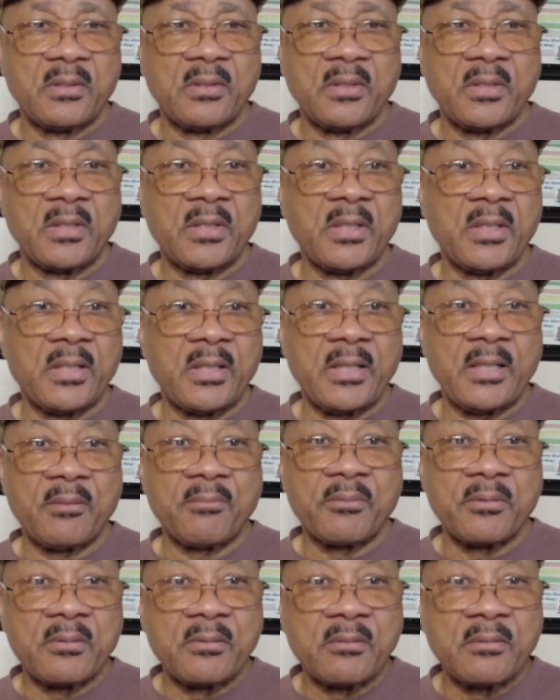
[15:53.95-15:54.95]
It ain't
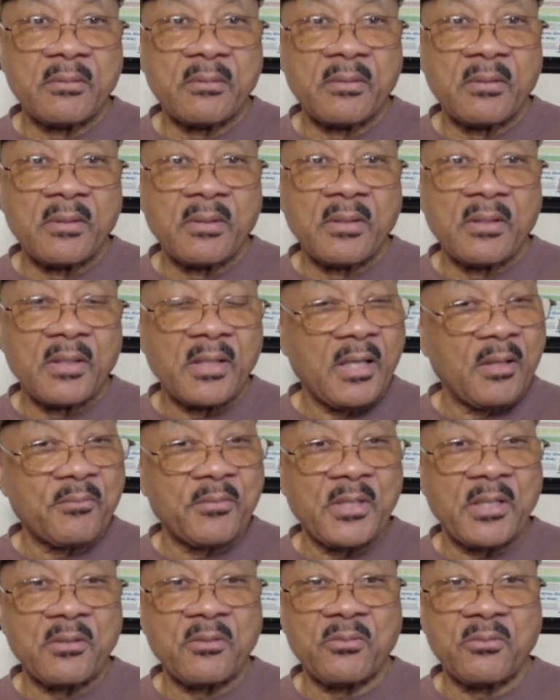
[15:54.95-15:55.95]
happen. I'm
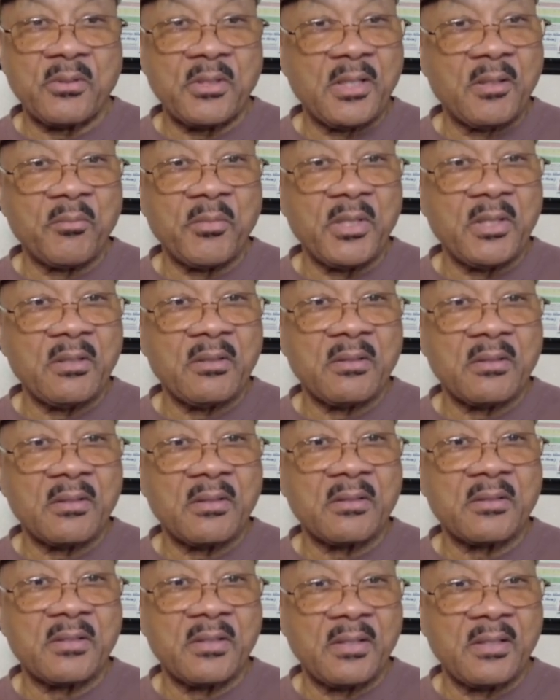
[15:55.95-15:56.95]
not no dummy,
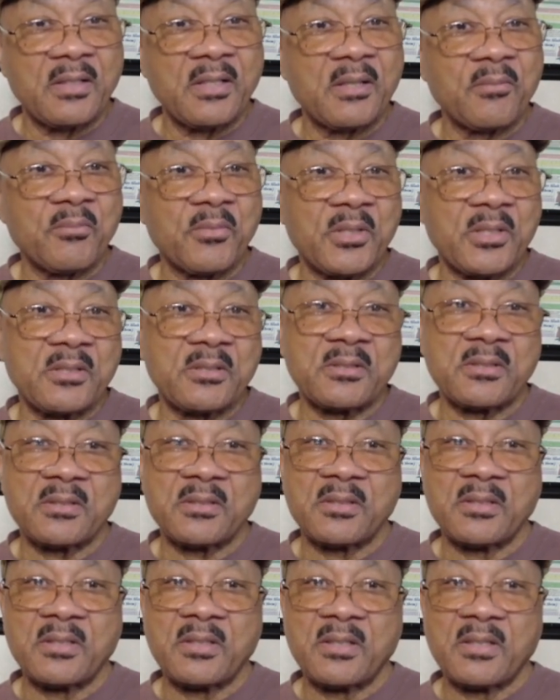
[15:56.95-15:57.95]
I'll tell you that much.
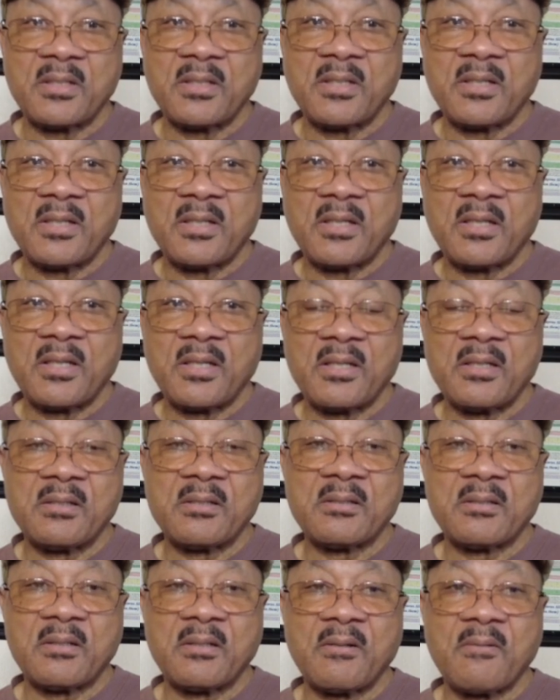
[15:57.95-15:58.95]

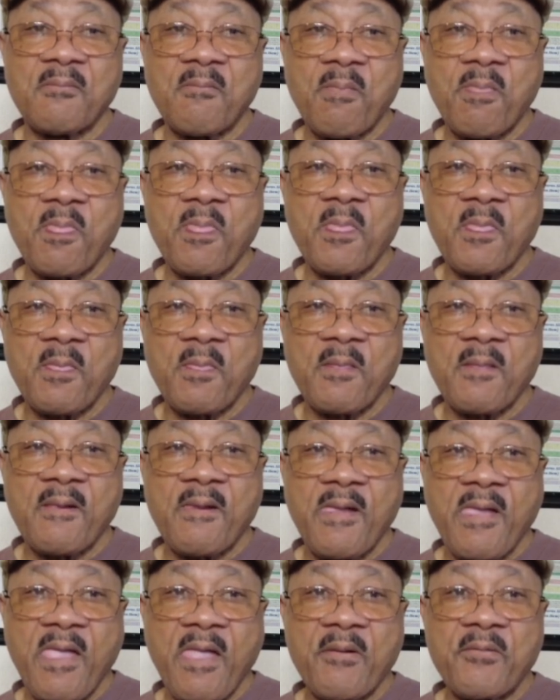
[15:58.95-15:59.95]
And
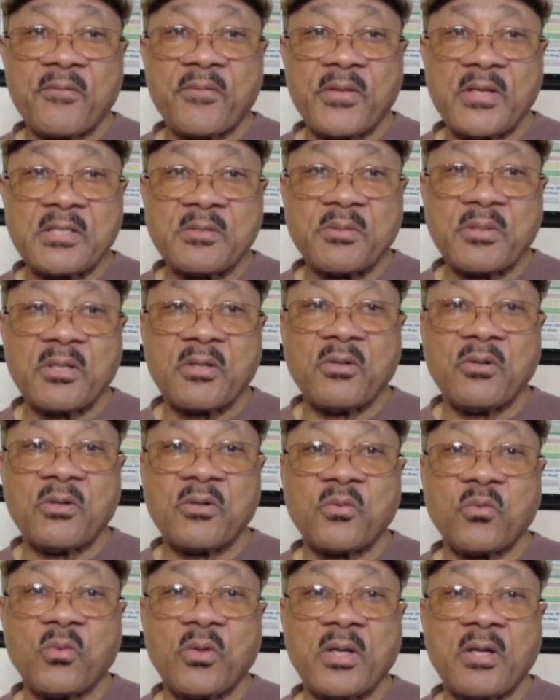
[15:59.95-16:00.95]
everything's been
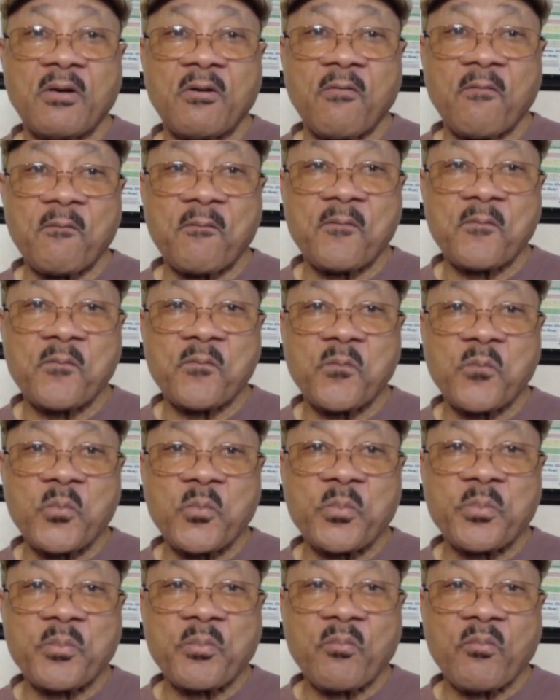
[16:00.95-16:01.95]
going well.
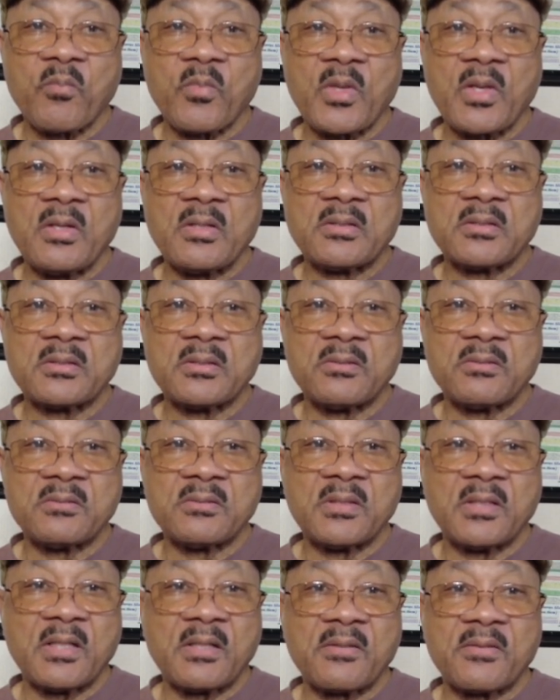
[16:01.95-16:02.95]
So
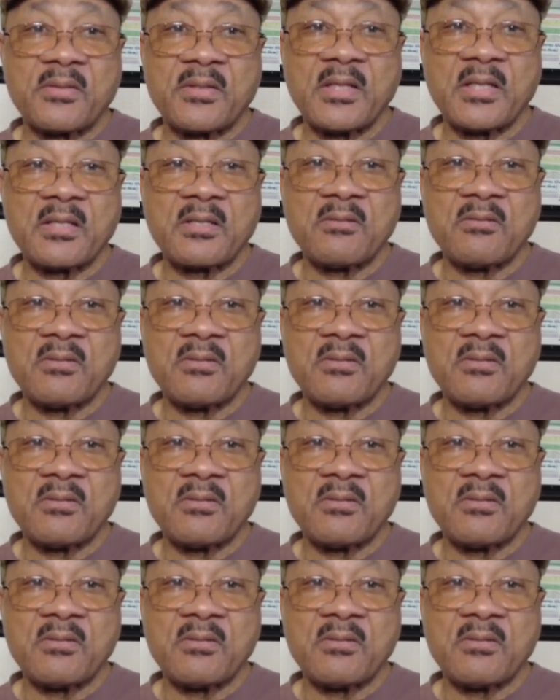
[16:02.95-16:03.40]
I thank you,